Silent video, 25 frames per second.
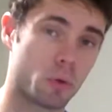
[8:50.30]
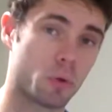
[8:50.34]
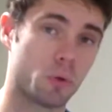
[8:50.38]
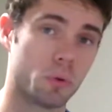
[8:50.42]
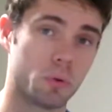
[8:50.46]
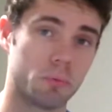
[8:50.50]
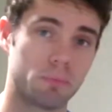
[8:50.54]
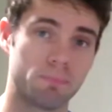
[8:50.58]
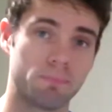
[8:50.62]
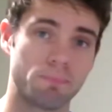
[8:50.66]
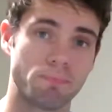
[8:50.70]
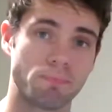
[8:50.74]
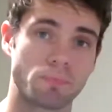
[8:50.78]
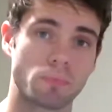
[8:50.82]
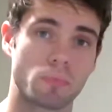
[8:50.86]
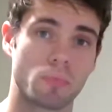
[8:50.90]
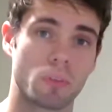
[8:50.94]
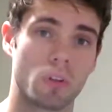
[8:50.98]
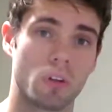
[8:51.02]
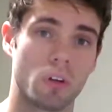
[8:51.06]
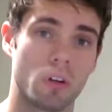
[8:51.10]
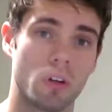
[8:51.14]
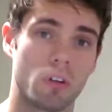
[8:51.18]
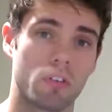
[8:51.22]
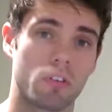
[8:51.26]
you
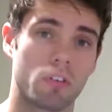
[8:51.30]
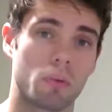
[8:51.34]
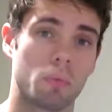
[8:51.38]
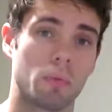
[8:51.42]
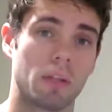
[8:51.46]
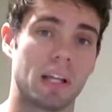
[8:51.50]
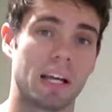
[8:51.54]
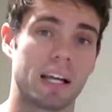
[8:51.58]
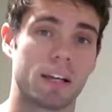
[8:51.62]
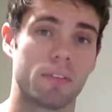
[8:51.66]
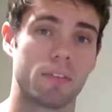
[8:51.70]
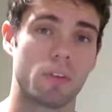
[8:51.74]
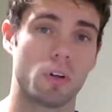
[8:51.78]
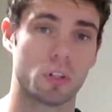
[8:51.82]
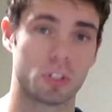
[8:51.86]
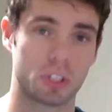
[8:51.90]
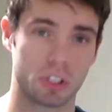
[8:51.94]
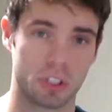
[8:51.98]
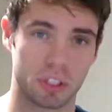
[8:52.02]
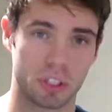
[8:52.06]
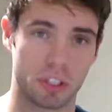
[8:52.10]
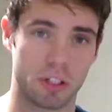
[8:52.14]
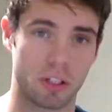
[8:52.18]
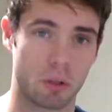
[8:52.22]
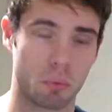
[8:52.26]
from lack of
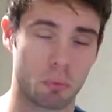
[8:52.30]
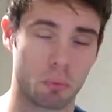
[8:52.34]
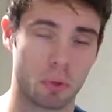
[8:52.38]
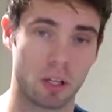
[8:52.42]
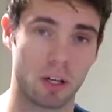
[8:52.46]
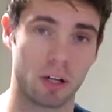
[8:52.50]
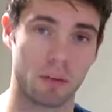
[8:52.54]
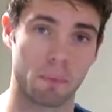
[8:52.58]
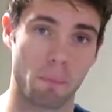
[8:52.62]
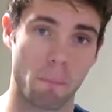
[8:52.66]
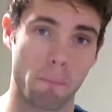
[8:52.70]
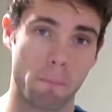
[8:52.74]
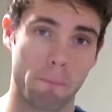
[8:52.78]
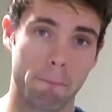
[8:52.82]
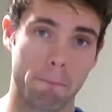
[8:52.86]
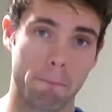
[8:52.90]
oxygen in the blood.